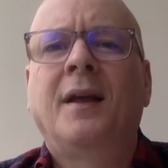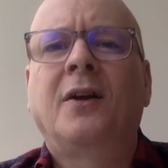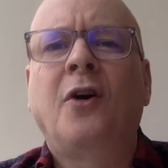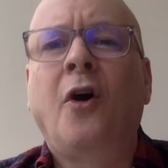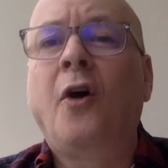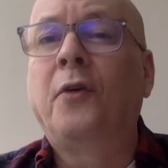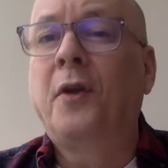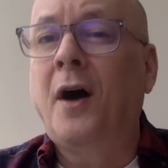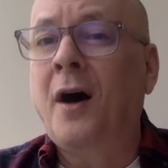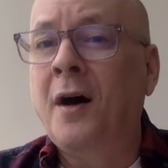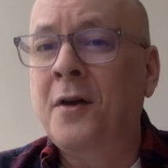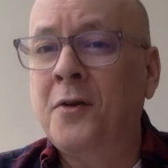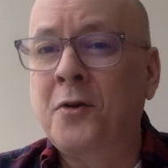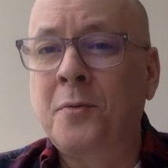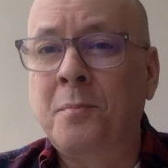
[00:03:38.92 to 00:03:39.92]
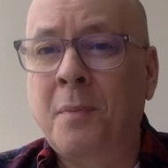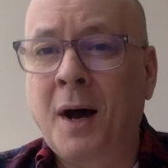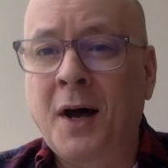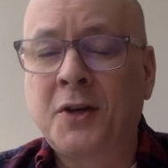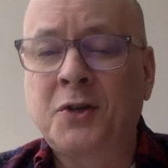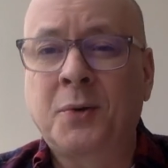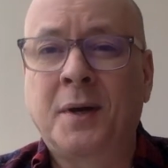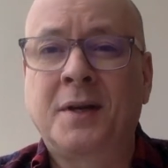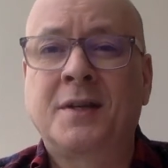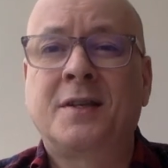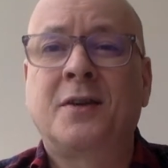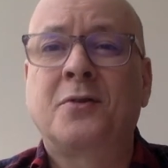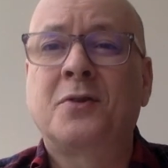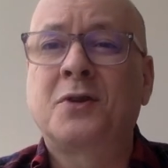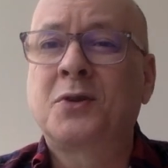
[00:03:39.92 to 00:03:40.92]
called Honored Matres.
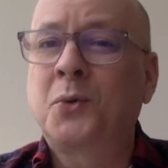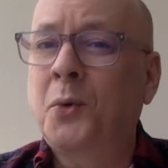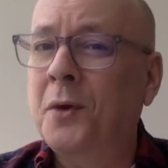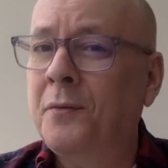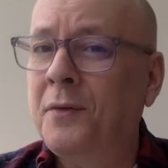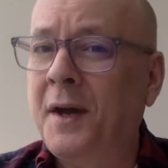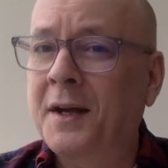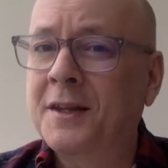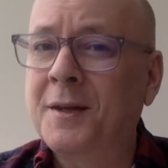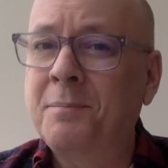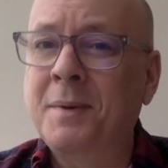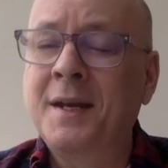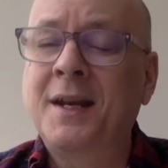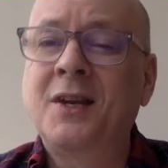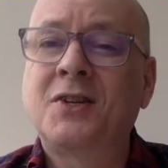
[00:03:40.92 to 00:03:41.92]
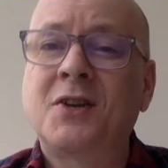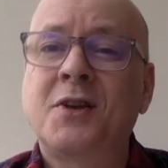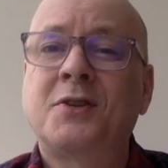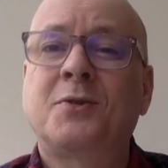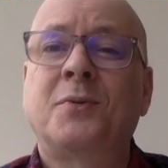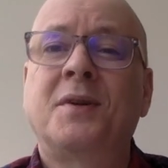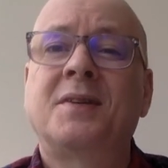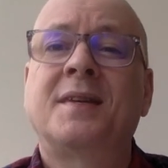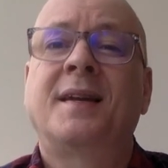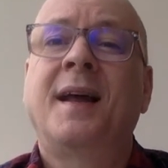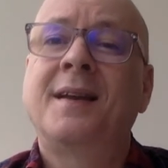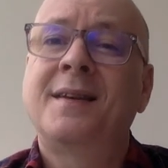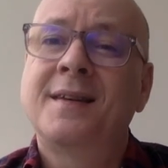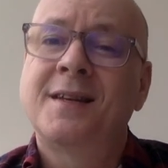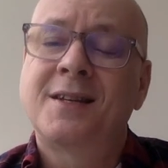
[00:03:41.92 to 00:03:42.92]
They're sort of like the Bene Gesserits, and I
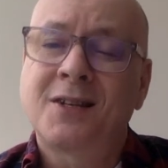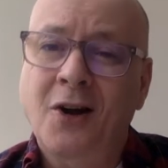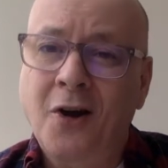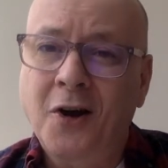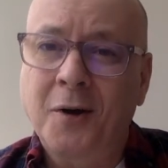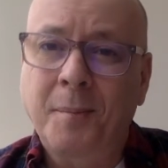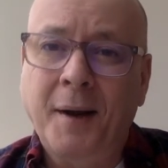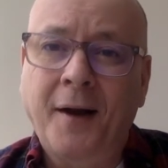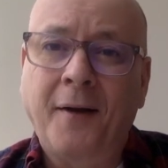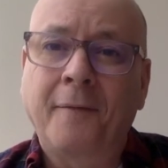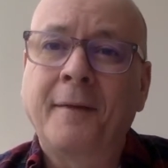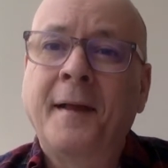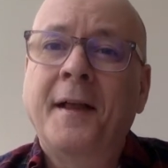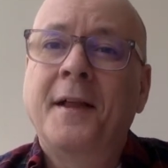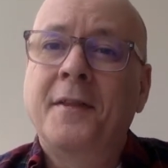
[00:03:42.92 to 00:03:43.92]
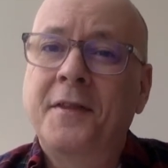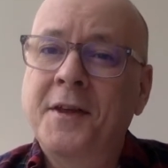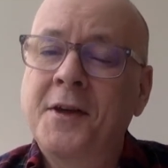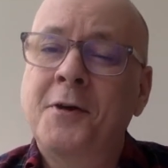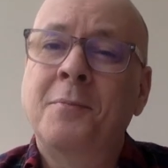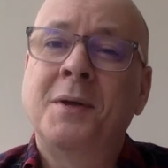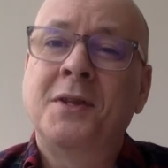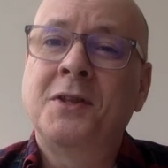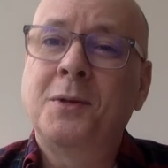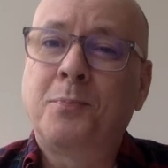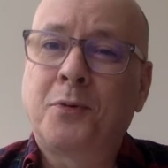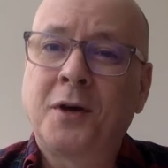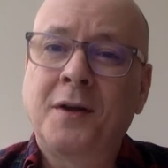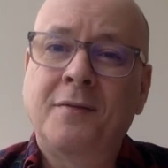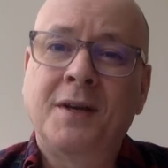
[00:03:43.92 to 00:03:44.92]
did talk about them in the
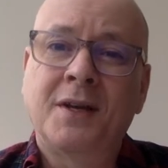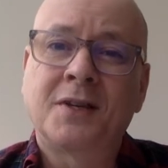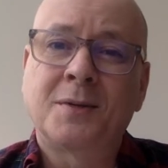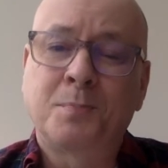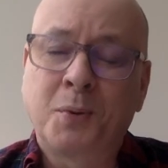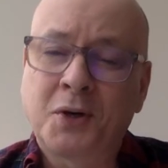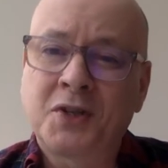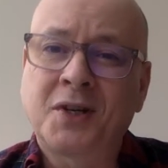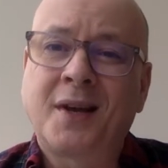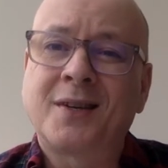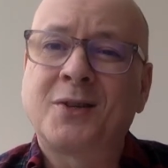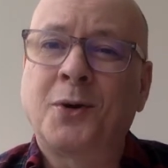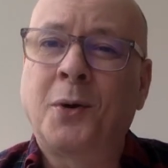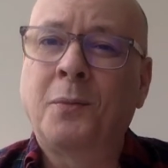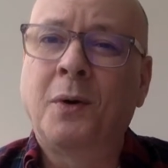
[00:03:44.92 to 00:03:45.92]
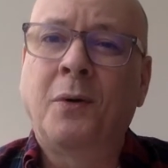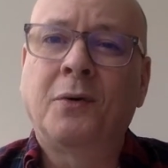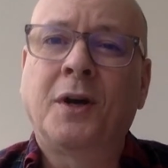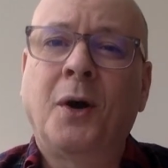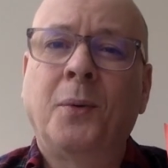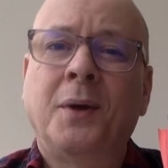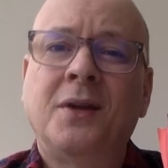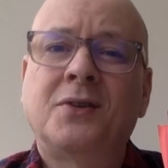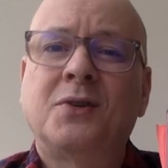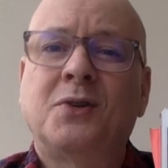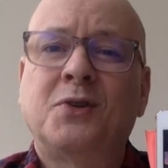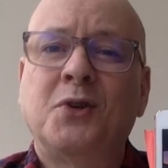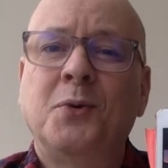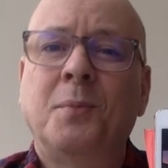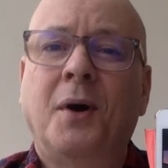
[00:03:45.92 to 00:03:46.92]
previous book chat, so I won't go into
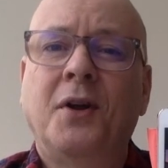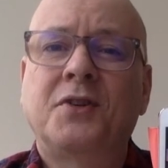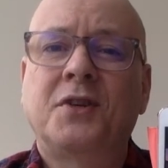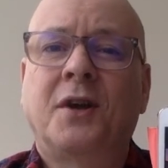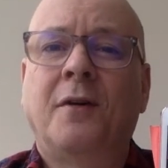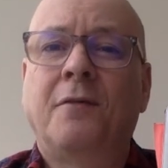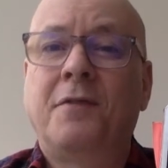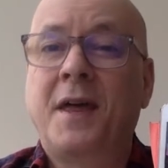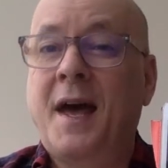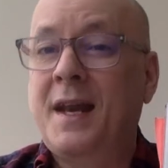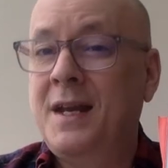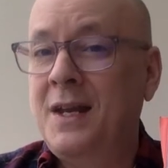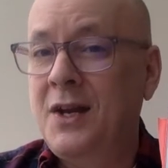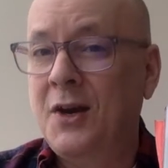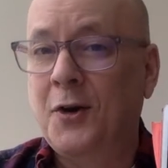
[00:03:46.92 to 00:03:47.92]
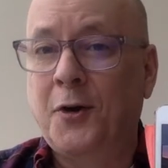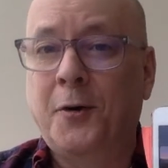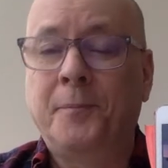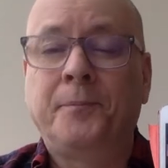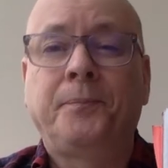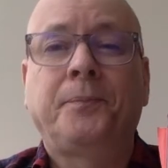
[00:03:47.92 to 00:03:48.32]
too much of that here.